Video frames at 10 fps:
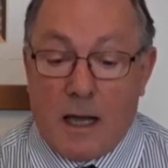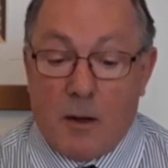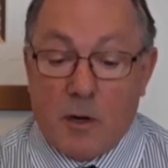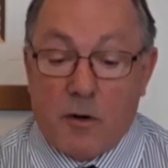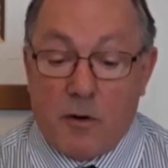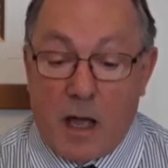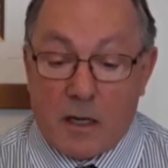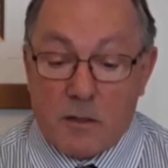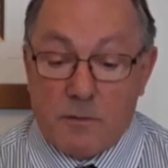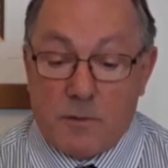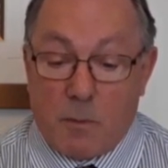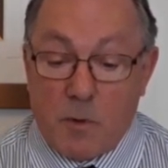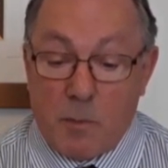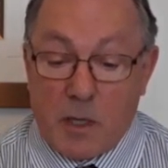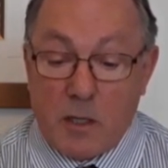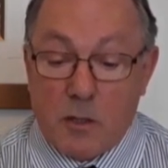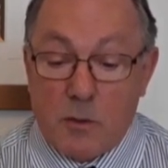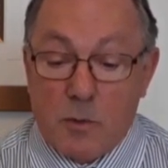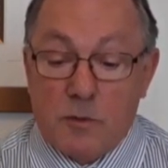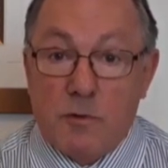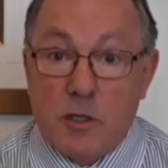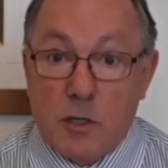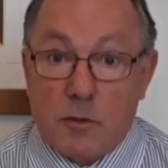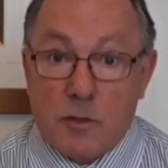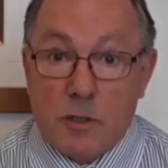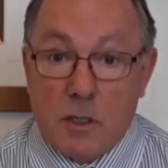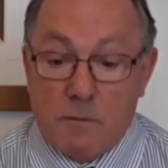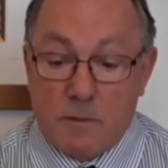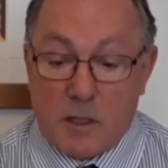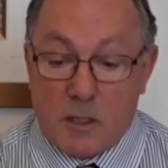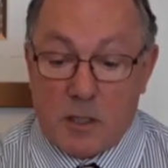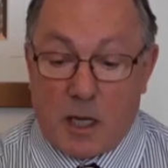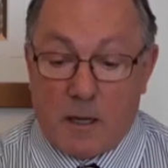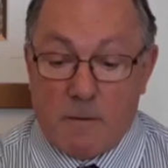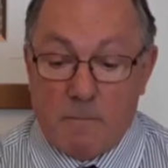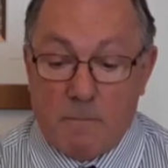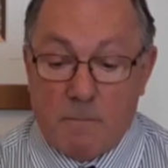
our grant from the BU was reduced for this year.